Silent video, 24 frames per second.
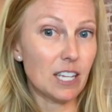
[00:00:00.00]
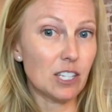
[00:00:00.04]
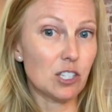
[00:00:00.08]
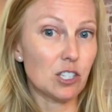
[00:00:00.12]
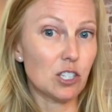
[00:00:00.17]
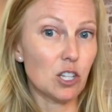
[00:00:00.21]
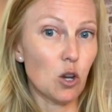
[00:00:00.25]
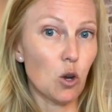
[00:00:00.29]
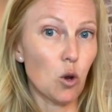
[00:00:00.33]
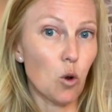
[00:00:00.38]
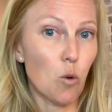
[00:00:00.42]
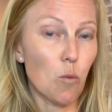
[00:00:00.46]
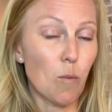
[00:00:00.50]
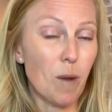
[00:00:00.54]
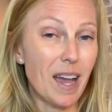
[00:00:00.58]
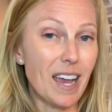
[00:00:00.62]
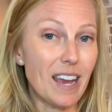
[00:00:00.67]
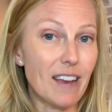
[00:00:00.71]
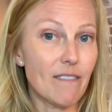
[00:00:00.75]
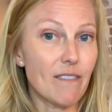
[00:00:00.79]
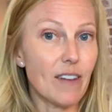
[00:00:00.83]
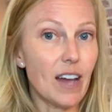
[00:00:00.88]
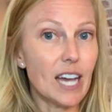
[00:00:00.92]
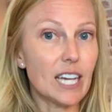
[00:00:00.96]
So my
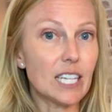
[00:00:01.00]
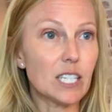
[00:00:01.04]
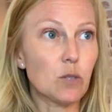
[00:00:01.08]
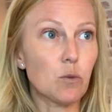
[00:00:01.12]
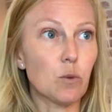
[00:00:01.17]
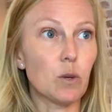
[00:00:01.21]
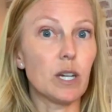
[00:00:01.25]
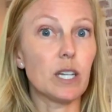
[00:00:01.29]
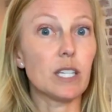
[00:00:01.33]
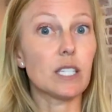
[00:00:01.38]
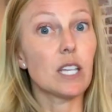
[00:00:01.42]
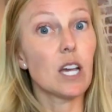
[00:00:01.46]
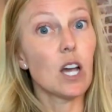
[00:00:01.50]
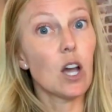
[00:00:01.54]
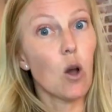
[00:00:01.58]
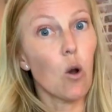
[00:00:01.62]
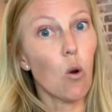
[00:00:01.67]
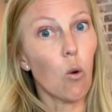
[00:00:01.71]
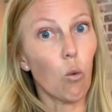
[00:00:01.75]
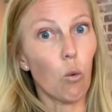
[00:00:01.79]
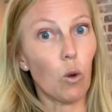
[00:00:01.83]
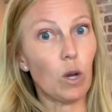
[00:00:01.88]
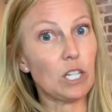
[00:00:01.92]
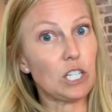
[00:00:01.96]
advice was,
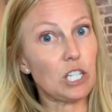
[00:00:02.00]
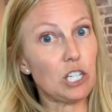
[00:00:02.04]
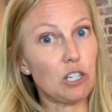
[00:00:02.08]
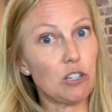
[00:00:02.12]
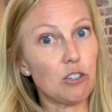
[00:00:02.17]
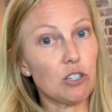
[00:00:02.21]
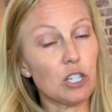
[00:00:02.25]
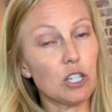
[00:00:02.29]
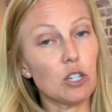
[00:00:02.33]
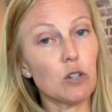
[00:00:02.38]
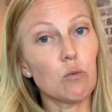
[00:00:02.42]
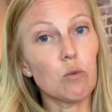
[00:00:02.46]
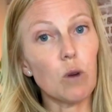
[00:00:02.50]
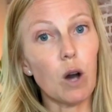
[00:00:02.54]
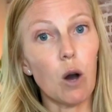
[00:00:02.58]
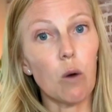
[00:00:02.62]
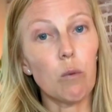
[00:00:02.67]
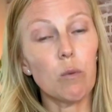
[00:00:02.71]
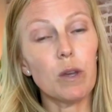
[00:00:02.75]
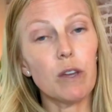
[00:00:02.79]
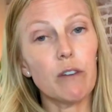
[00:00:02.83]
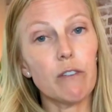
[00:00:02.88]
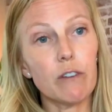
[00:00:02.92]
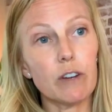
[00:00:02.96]
what do you do? Well,
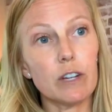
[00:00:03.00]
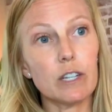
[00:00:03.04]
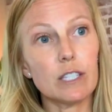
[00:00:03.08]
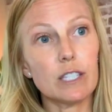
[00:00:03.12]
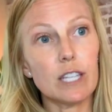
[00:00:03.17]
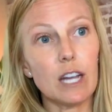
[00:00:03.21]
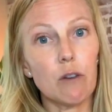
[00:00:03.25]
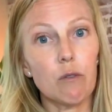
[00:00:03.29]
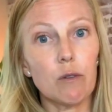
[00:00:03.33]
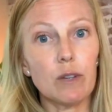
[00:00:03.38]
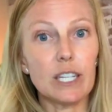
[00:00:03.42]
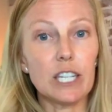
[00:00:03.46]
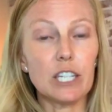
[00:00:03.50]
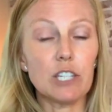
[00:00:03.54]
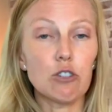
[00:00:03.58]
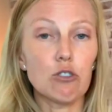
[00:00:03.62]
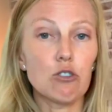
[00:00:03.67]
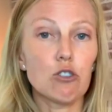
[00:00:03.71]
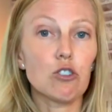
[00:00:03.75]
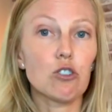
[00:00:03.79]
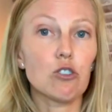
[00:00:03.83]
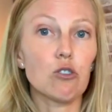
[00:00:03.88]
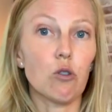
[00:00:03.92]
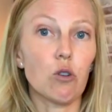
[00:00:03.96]
first off, we need to
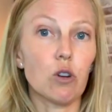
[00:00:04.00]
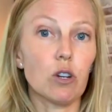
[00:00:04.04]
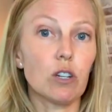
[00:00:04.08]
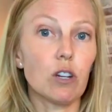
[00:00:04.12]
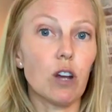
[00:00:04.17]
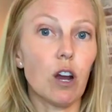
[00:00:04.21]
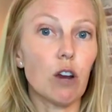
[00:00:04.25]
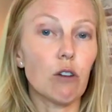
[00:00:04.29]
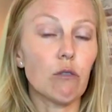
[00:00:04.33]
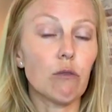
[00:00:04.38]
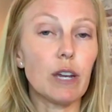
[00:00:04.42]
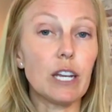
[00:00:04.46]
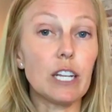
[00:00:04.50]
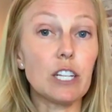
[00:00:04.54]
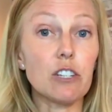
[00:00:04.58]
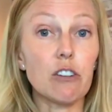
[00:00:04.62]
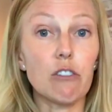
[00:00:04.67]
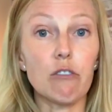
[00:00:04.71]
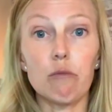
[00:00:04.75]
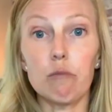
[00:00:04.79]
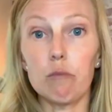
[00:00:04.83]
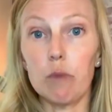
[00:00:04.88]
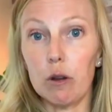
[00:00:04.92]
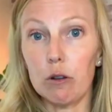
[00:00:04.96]
shorten our range
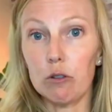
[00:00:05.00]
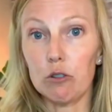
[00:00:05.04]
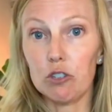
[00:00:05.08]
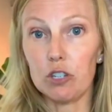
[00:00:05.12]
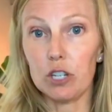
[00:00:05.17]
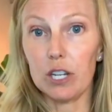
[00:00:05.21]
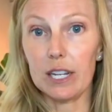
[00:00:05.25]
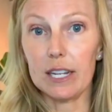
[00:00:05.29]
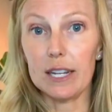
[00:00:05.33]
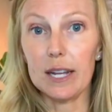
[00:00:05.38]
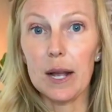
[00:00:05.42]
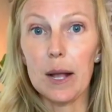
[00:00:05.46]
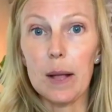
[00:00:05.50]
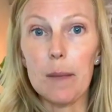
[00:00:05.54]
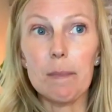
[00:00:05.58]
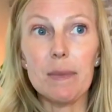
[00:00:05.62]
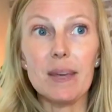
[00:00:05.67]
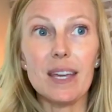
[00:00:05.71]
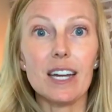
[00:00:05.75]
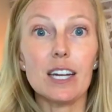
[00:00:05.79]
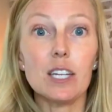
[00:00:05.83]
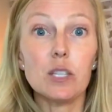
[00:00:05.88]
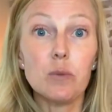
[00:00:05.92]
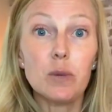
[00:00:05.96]
of motion
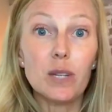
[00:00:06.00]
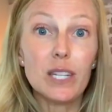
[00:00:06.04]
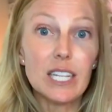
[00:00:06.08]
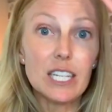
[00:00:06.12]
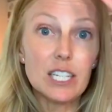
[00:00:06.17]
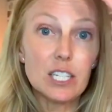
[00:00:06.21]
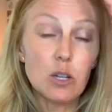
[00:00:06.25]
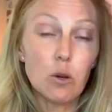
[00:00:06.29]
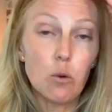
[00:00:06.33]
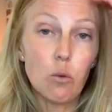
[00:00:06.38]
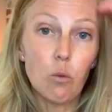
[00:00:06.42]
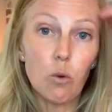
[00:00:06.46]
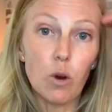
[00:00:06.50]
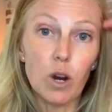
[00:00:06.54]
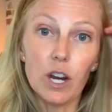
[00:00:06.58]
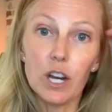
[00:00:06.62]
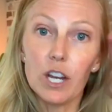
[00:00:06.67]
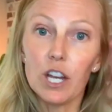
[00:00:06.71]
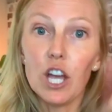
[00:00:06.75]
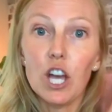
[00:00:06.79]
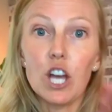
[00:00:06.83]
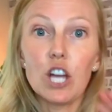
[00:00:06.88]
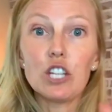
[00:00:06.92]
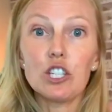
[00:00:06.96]
because we need to work
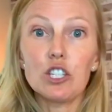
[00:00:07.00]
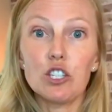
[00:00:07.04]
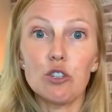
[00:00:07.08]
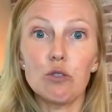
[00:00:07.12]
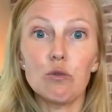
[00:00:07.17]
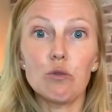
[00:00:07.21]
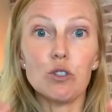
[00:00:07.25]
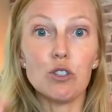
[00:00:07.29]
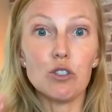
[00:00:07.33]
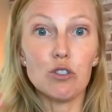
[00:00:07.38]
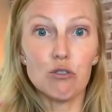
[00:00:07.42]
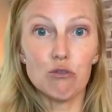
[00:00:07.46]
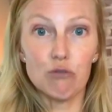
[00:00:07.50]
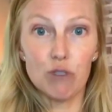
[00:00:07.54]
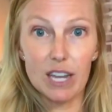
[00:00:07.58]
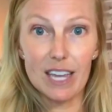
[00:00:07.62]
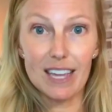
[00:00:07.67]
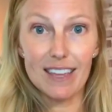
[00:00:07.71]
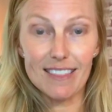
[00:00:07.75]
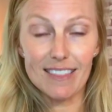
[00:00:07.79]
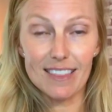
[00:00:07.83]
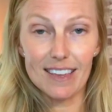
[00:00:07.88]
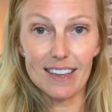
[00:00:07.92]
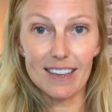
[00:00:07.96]
to
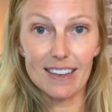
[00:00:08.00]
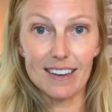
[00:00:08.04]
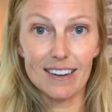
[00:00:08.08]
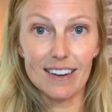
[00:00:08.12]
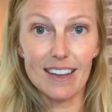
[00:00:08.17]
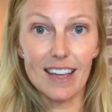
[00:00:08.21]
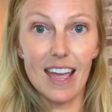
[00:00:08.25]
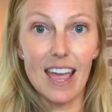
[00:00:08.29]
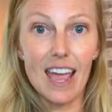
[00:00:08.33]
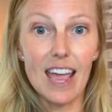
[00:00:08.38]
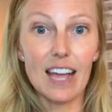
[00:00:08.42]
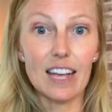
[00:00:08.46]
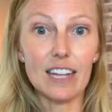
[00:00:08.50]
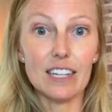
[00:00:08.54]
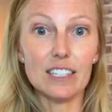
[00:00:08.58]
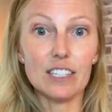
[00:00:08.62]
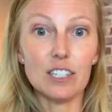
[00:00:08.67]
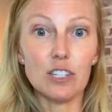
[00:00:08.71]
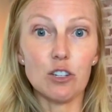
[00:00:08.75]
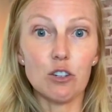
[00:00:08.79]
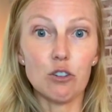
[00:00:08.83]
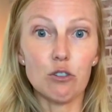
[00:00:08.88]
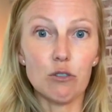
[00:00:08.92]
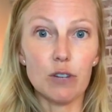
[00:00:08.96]
strengthen and
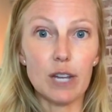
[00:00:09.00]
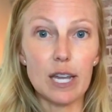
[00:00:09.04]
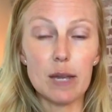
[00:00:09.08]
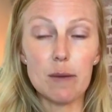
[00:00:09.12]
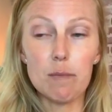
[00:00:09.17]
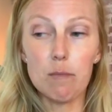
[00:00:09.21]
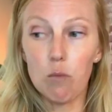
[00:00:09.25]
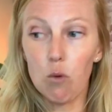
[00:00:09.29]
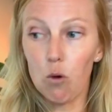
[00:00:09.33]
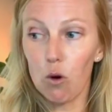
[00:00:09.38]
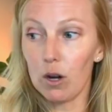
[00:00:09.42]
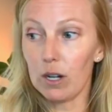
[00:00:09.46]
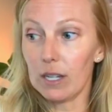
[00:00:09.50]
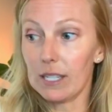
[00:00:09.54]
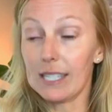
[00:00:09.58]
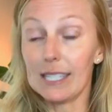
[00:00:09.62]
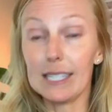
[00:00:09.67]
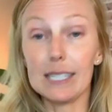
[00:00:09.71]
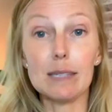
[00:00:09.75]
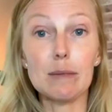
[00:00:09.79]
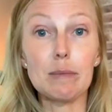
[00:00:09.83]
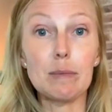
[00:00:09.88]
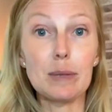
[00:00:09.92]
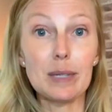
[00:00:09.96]
create more
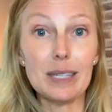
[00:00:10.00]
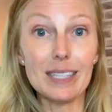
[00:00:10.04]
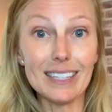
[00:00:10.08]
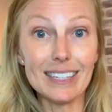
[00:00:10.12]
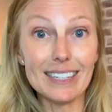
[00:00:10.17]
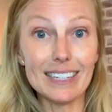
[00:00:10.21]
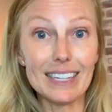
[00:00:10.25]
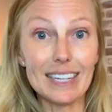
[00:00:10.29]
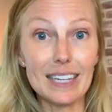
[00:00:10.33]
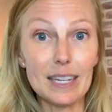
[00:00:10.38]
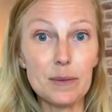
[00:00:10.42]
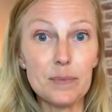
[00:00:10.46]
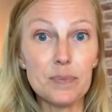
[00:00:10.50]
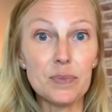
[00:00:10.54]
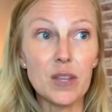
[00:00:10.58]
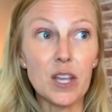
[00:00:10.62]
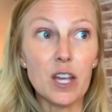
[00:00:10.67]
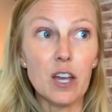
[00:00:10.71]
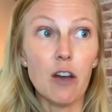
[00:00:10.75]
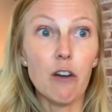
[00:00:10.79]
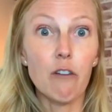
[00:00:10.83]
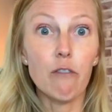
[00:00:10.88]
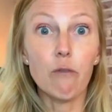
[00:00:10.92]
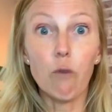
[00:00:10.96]
stability
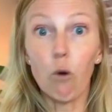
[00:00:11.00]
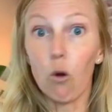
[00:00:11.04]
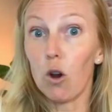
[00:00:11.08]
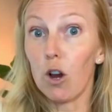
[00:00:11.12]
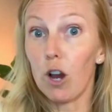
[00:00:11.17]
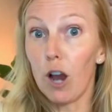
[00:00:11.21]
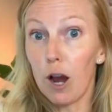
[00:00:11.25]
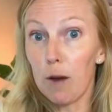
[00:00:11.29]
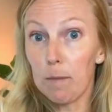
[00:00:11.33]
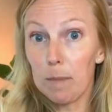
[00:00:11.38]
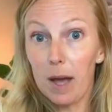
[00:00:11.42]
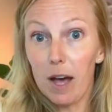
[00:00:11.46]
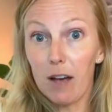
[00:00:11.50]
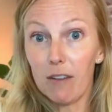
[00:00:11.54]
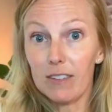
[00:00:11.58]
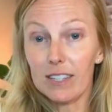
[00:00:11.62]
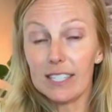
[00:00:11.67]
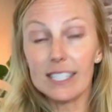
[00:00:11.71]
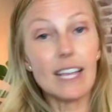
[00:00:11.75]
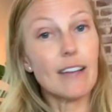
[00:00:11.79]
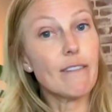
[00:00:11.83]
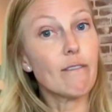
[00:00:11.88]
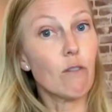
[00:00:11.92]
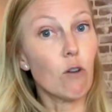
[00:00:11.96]
for our pelvis
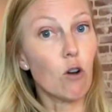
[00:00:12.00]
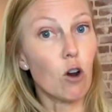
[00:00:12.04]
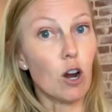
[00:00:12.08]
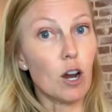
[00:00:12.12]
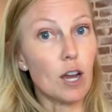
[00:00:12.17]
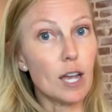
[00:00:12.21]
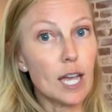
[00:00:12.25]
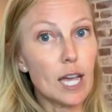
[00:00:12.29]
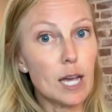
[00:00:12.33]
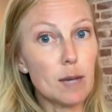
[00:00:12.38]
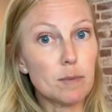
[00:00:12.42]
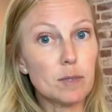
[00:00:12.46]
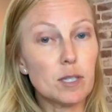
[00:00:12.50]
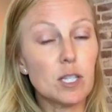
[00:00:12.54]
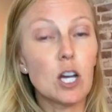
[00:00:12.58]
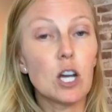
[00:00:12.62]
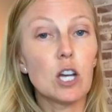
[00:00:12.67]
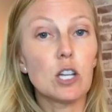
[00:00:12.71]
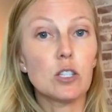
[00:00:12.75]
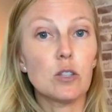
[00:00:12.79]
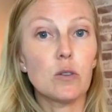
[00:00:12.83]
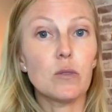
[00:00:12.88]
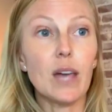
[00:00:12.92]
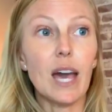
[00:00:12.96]
and for our hips
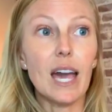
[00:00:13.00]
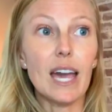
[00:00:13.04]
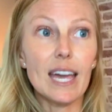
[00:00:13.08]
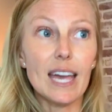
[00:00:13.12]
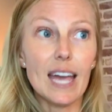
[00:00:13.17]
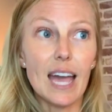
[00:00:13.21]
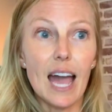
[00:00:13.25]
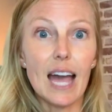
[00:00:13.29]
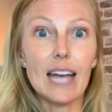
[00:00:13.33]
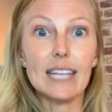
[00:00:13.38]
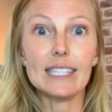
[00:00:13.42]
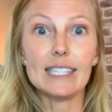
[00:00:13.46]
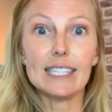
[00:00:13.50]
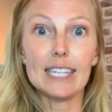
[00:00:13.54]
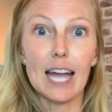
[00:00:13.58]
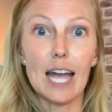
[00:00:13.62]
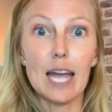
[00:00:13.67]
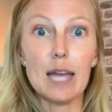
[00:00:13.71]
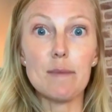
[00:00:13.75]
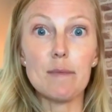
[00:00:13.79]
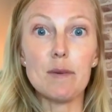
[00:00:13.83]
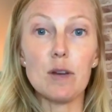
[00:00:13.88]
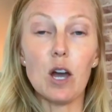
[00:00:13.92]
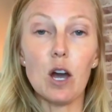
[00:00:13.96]
so that as
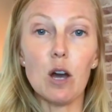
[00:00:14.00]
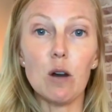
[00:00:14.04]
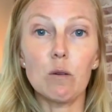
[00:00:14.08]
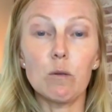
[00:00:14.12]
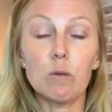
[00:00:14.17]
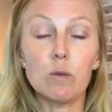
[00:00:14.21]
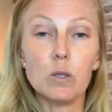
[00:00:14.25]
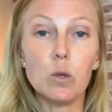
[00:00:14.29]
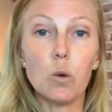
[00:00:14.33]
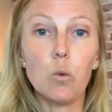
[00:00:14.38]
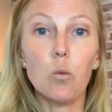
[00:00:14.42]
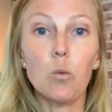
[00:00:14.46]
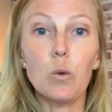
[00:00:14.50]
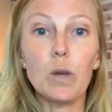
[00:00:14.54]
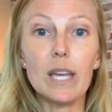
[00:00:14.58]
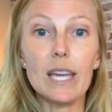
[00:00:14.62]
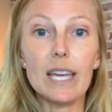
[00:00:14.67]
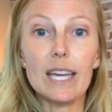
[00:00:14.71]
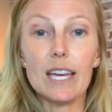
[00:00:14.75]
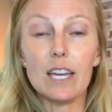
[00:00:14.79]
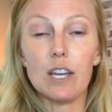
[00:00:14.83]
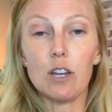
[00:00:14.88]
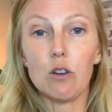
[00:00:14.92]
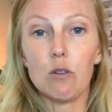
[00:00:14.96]
time goes, we
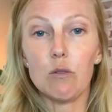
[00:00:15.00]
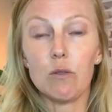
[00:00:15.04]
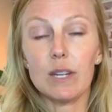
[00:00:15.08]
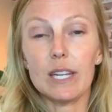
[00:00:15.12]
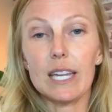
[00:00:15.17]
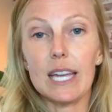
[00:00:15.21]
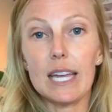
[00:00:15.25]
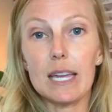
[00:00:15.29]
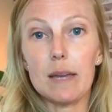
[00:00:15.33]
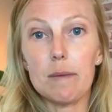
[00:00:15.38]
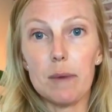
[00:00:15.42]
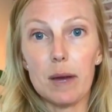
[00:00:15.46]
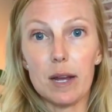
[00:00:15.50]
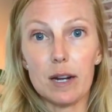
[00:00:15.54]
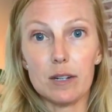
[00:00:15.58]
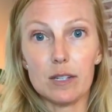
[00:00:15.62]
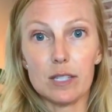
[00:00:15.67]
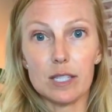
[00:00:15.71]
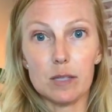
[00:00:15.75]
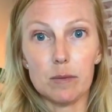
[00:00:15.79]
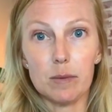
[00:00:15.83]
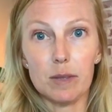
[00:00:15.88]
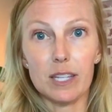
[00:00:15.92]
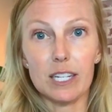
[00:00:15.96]
can create better
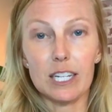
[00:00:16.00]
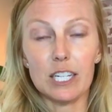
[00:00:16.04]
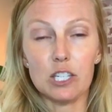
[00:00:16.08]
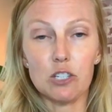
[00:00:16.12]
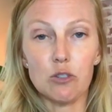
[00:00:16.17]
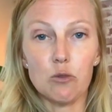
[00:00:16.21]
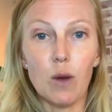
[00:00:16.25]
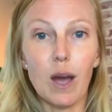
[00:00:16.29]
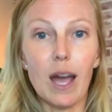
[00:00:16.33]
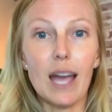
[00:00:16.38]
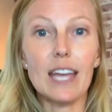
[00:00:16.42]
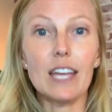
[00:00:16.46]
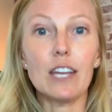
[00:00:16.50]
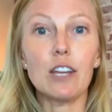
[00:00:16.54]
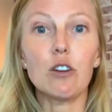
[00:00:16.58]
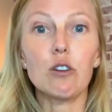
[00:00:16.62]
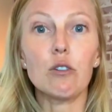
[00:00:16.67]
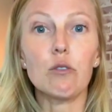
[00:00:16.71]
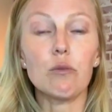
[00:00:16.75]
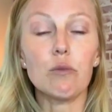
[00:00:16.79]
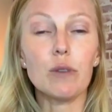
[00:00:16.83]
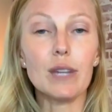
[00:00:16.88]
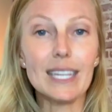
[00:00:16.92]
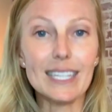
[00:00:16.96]
stability to
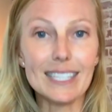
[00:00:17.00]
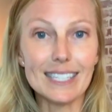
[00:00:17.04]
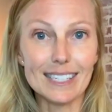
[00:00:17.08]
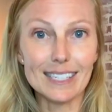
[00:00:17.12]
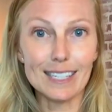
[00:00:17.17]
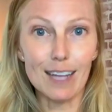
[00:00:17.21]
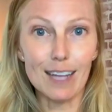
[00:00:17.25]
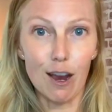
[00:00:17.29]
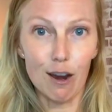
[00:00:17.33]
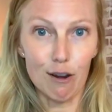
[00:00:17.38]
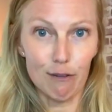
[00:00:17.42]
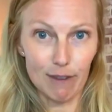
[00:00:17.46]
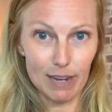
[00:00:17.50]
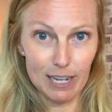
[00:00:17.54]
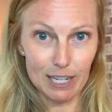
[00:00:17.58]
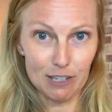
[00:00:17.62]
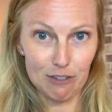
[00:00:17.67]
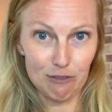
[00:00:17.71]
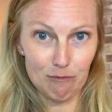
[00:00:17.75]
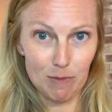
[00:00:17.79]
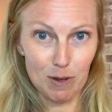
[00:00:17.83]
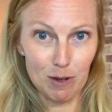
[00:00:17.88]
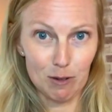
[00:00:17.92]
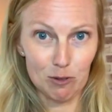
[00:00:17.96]
increase our range of
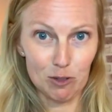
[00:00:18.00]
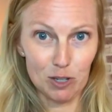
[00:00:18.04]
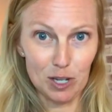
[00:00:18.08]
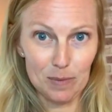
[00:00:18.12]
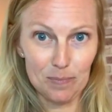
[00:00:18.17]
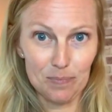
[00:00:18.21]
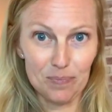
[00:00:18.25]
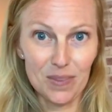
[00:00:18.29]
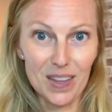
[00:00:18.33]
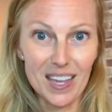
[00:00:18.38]
motion.